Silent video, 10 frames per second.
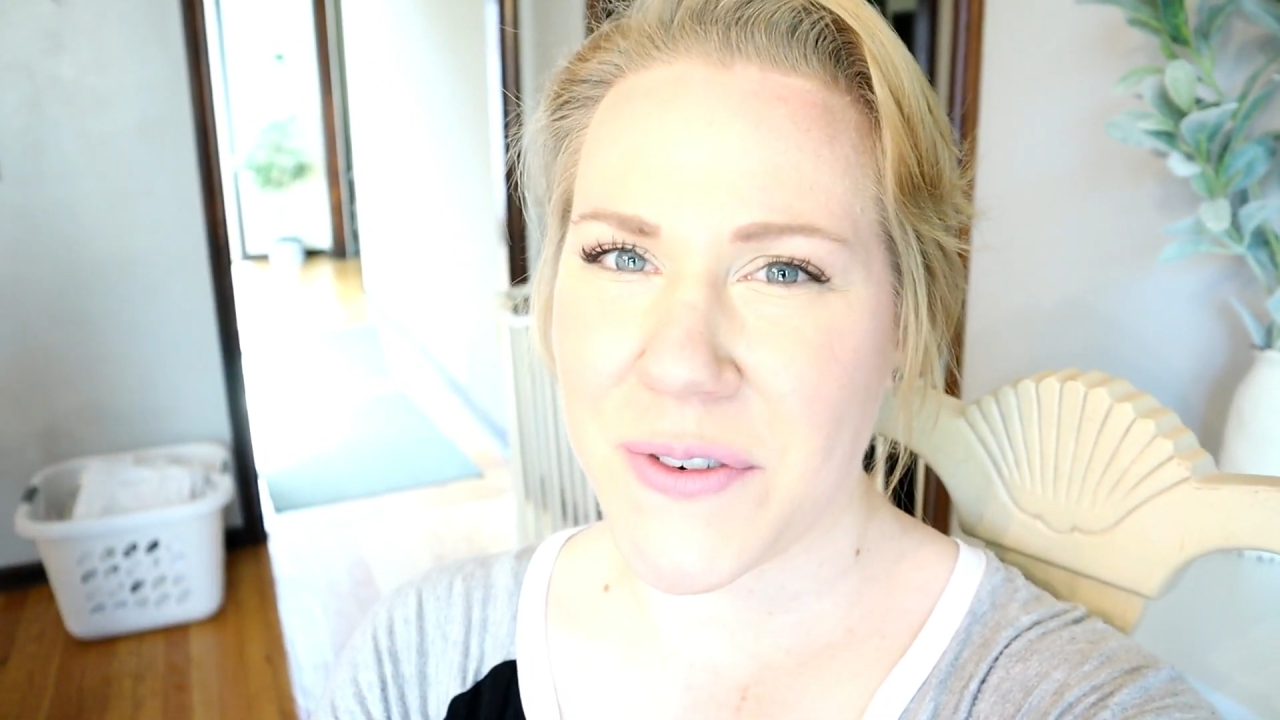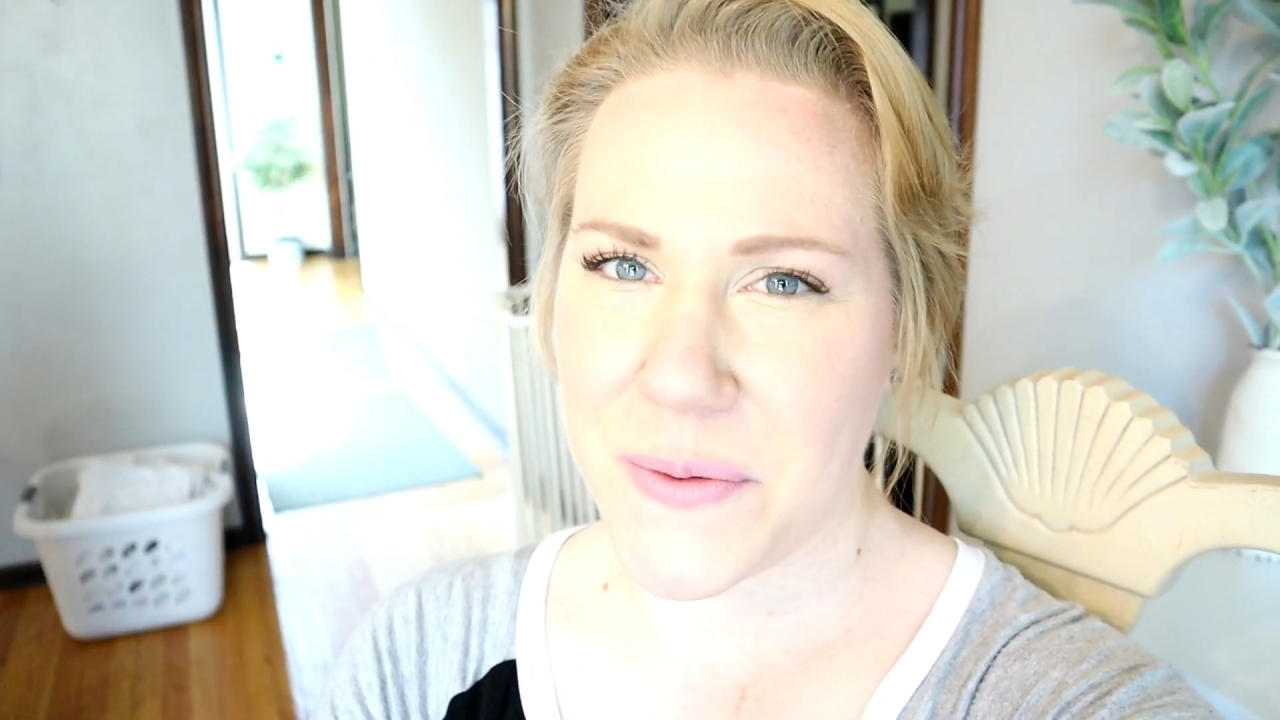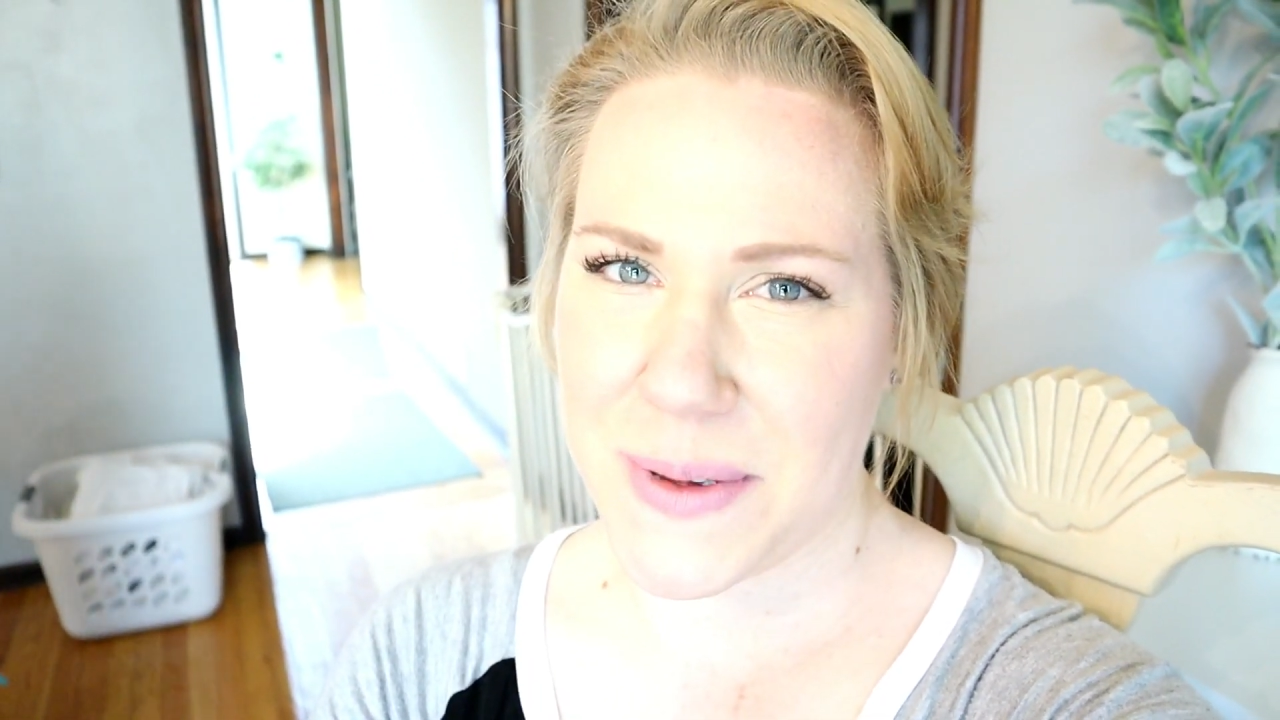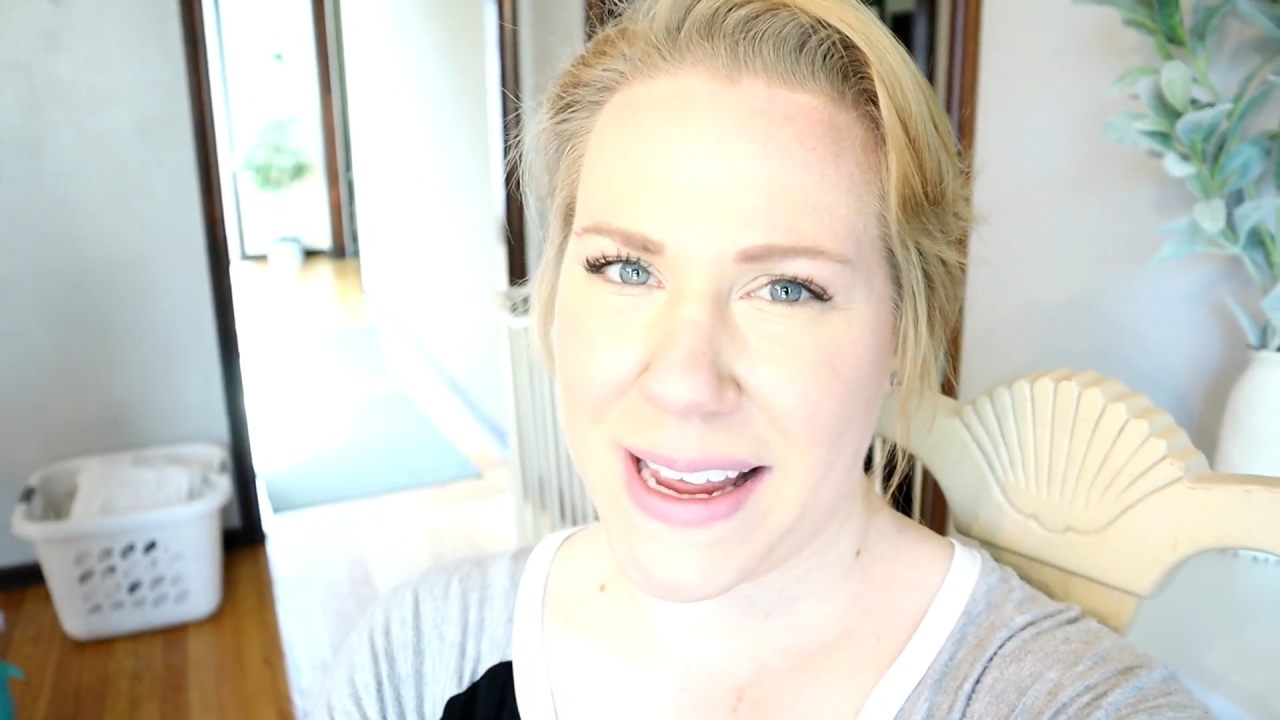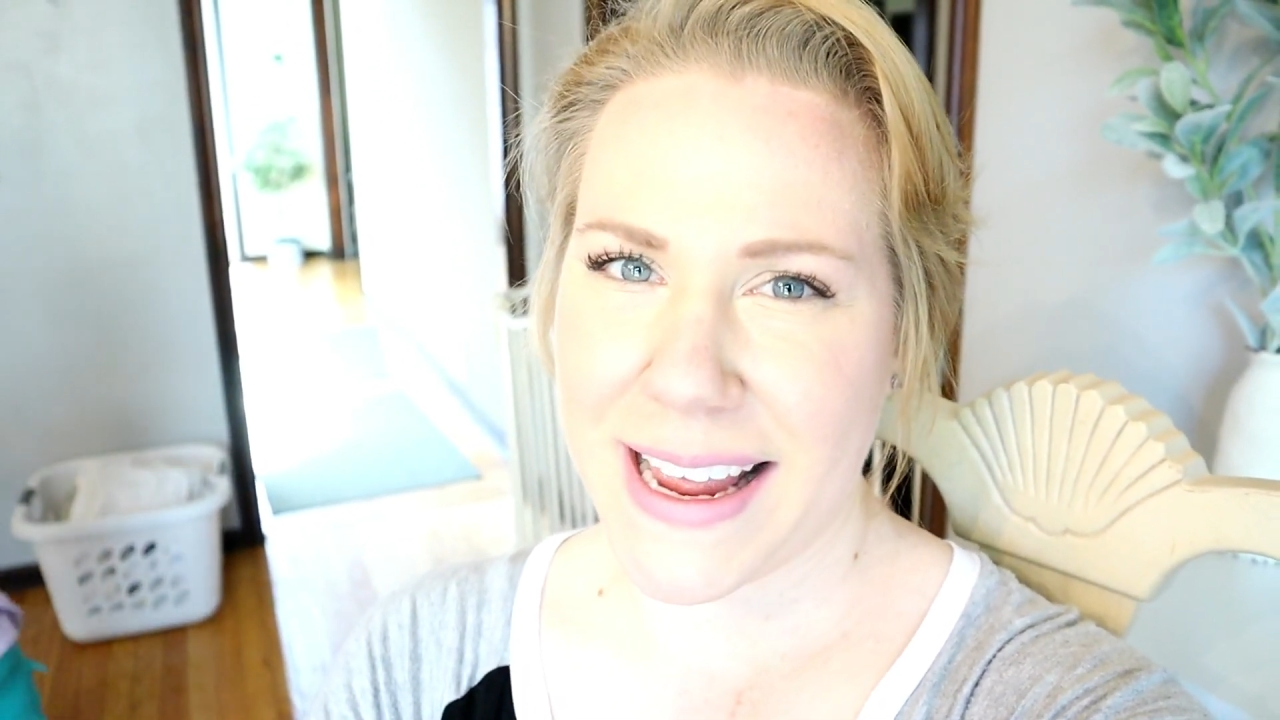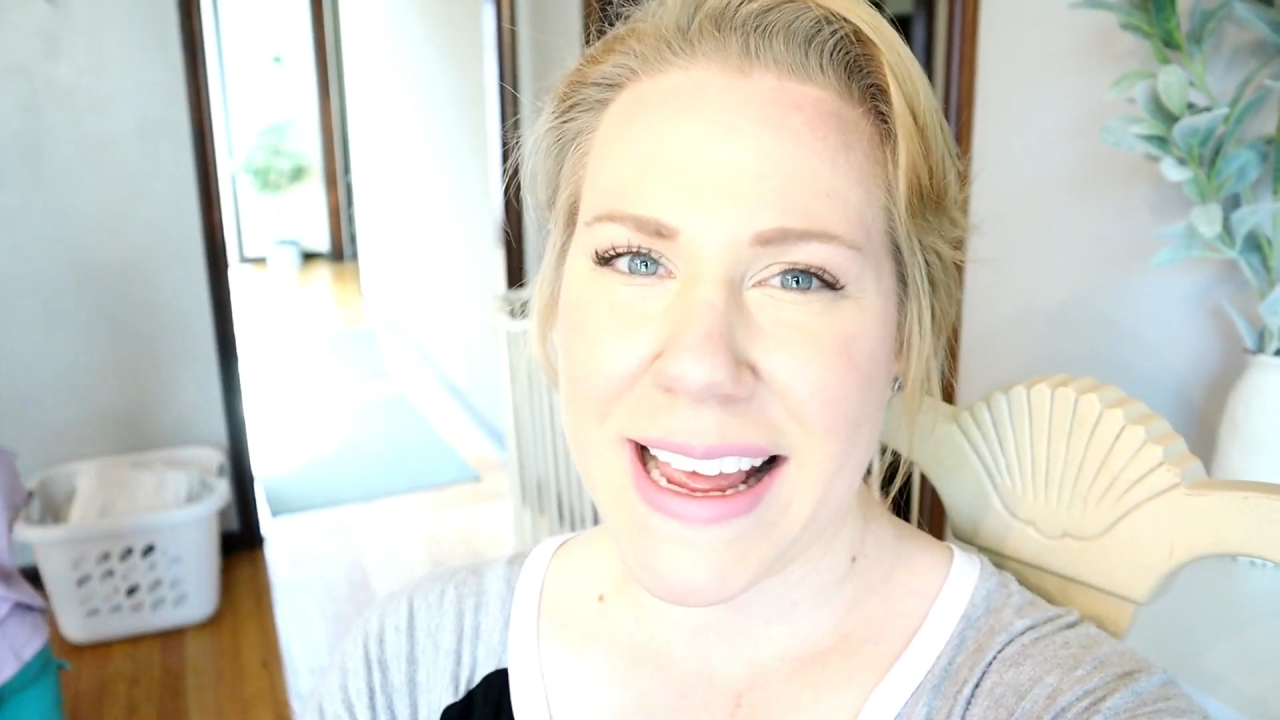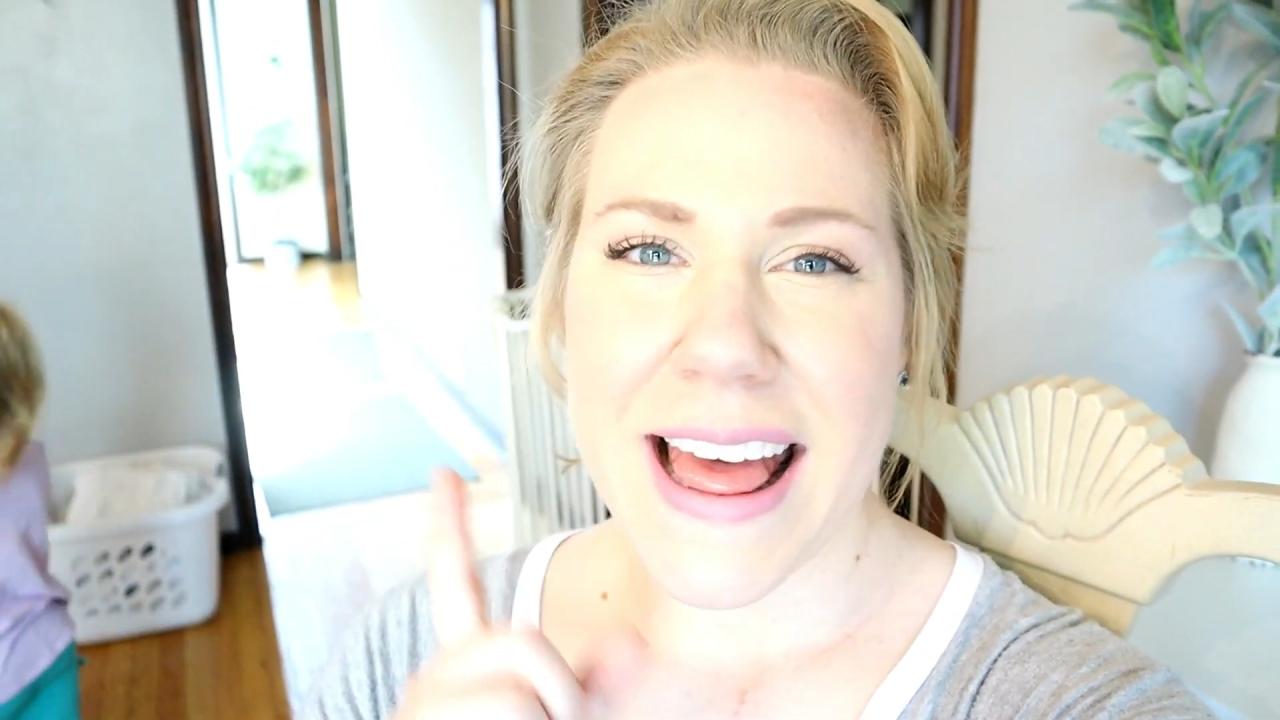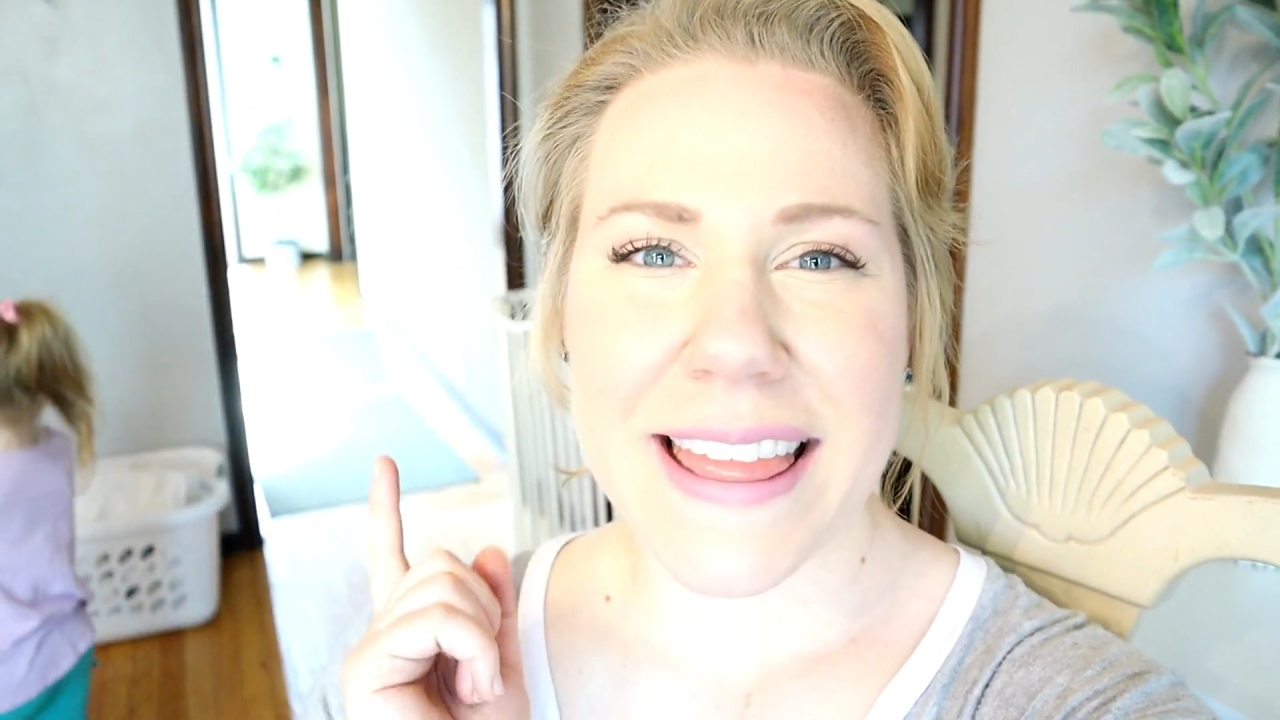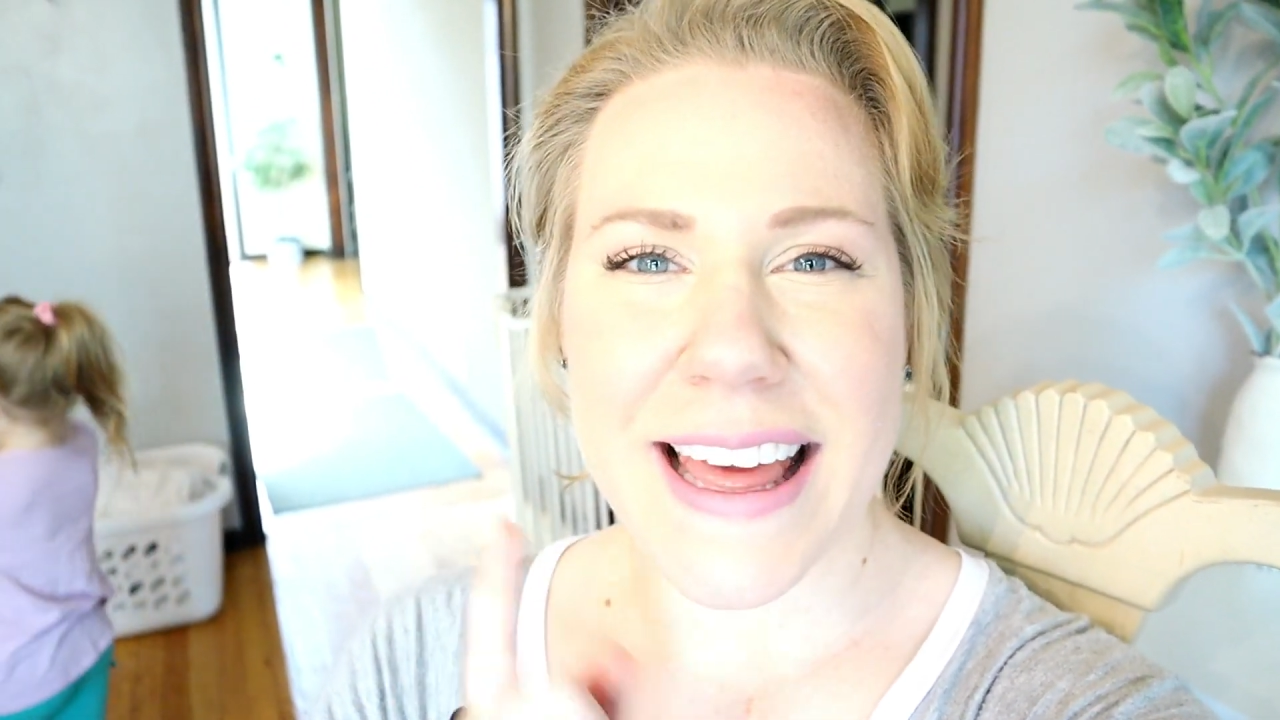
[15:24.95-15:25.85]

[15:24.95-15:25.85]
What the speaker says: from me.